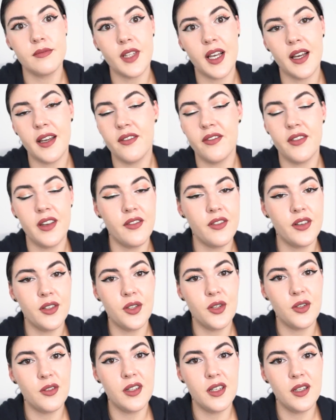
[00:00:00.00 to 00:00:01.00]
I've never
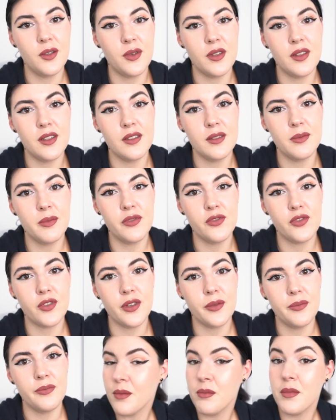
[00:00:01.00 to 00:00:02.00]
told anyone this
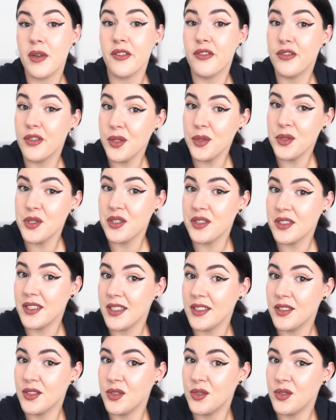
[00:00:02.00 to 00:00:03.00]
before. My future
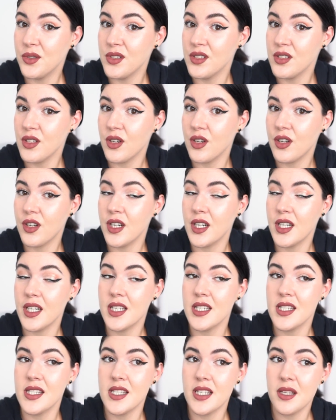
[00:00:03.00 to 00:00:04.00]
tattoos are
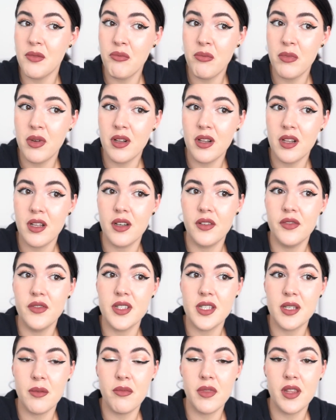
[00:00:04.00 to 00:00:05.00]
a symbol of
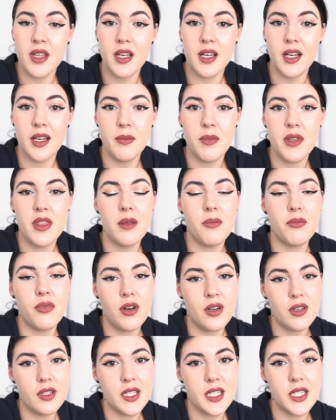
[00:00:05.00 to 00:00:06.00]
something I'm in the
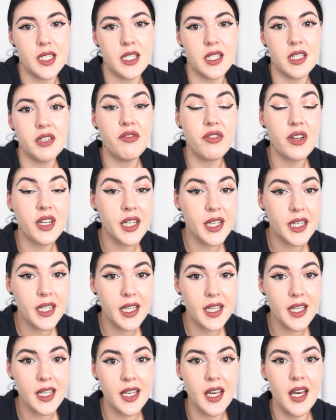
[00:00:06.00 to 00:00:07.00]
process of
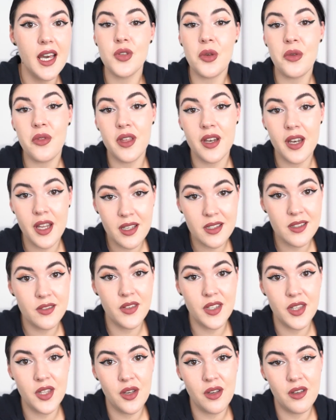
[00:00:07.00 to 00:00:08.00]
earning. So the next
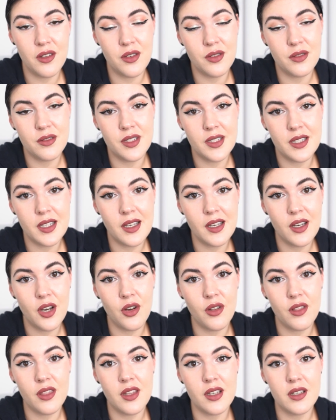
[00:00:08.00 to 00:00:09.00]
video you'll see
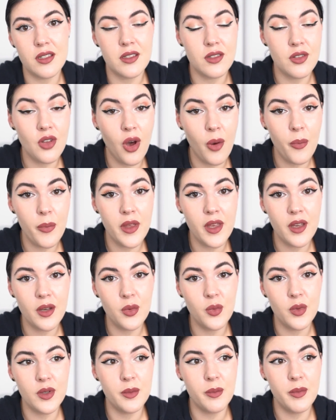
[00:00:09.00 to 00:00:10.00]
on this topic
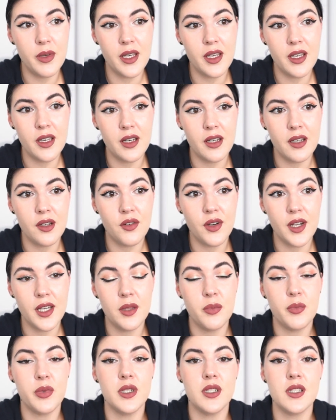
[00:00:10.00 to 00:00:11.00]
will be a
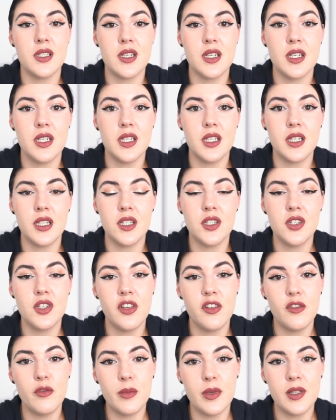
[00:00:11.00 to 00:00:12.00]
great personal
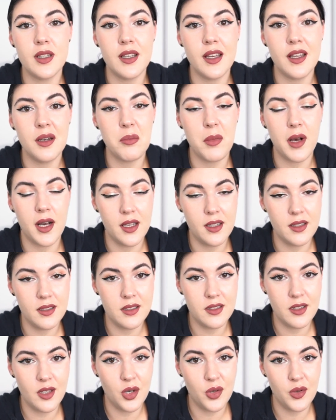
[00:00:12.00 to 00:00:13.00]
achievement and
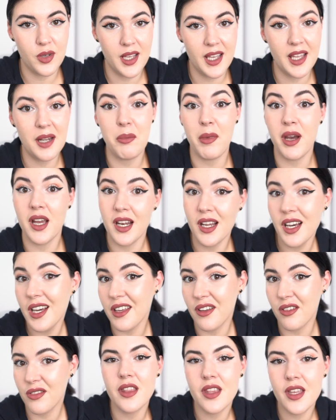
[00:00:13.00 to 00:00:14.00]
milestone in my
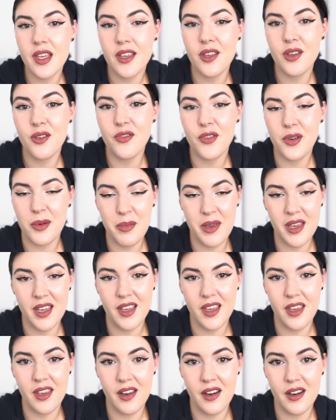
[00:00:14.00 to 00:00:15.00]
life. Thank you for being
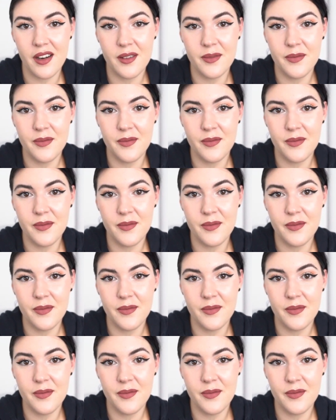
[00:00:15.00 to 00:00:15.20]
here.